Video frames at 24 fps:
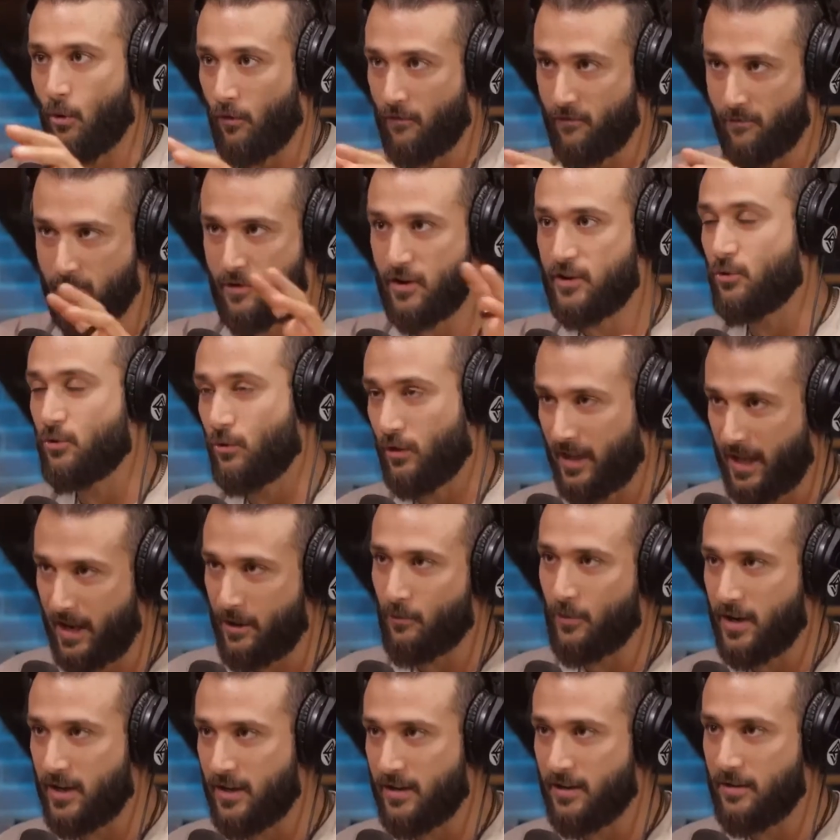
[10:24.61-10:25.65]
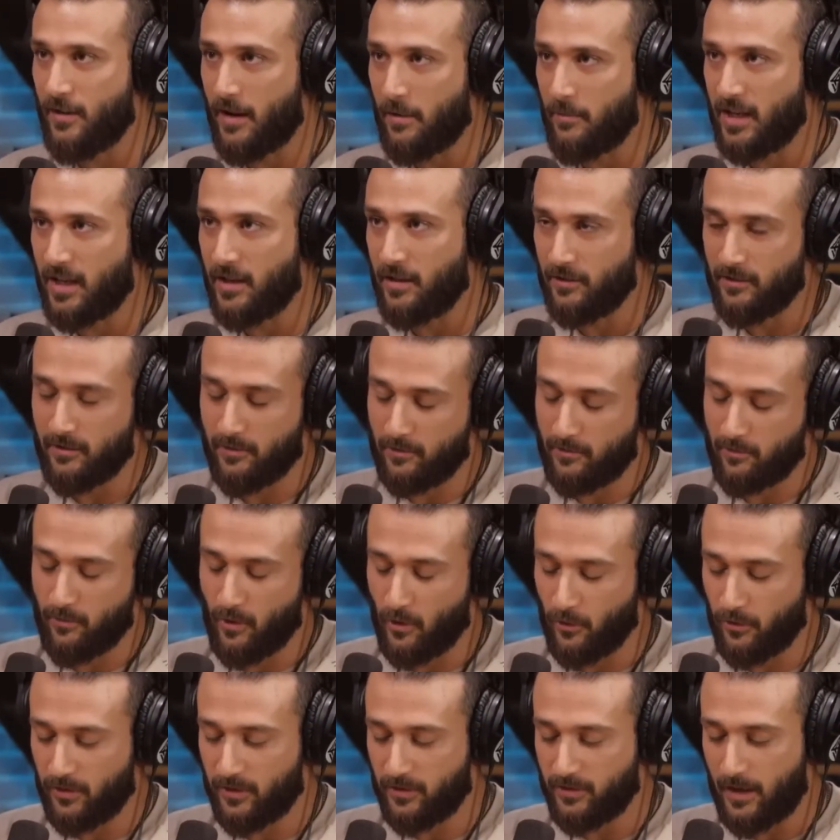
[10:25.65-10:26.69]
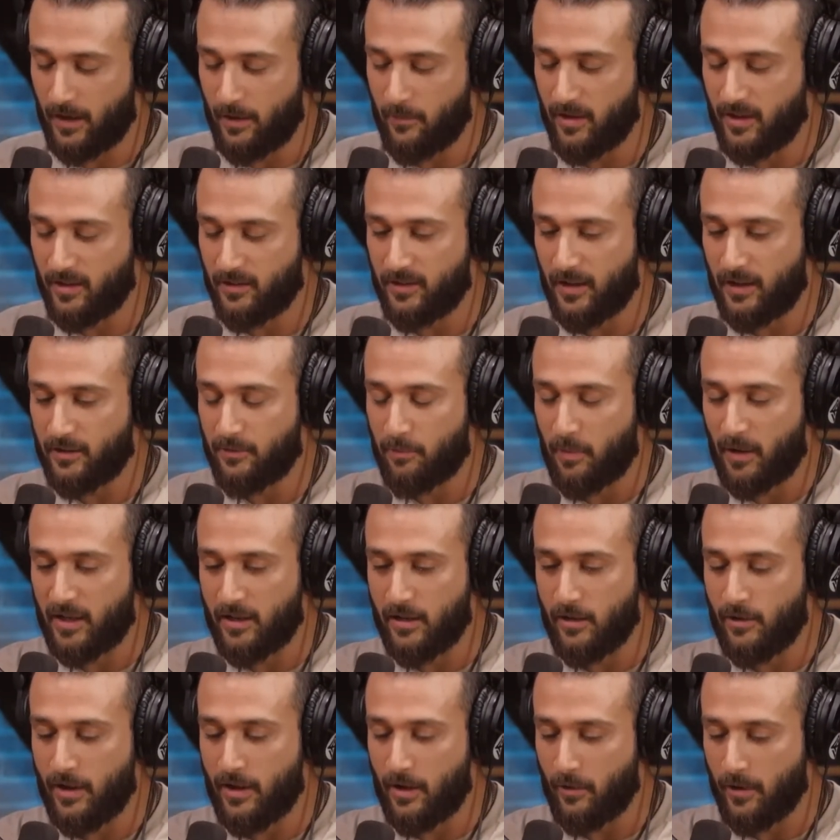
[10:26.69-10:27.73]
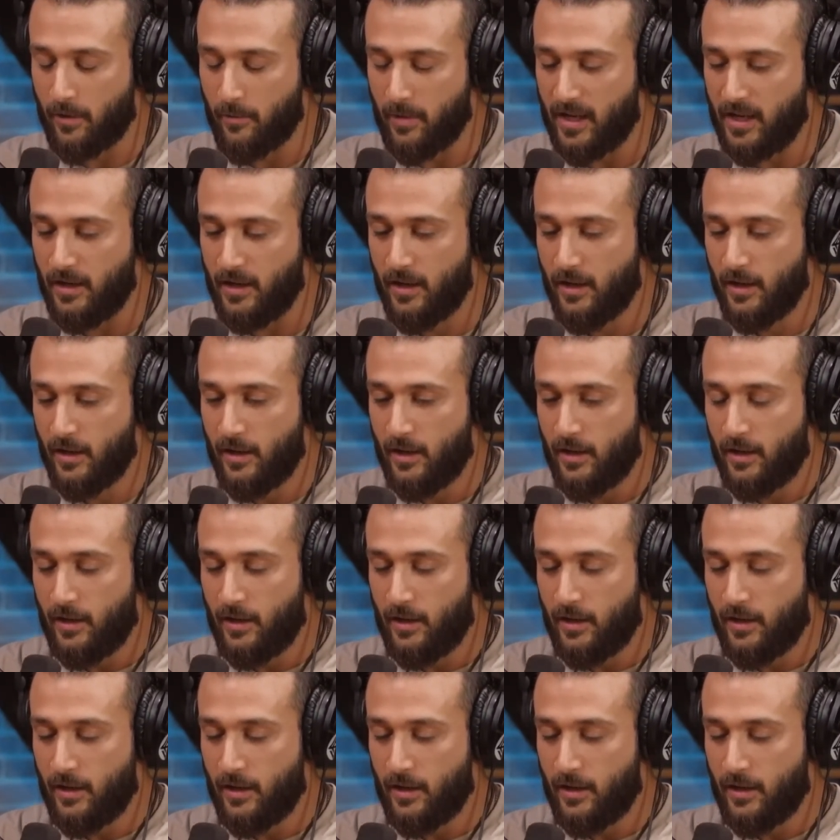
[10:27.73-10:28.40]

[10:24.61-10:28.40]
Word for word: or visual and written, I mean, it's both the same in a sense, but you get what I mean,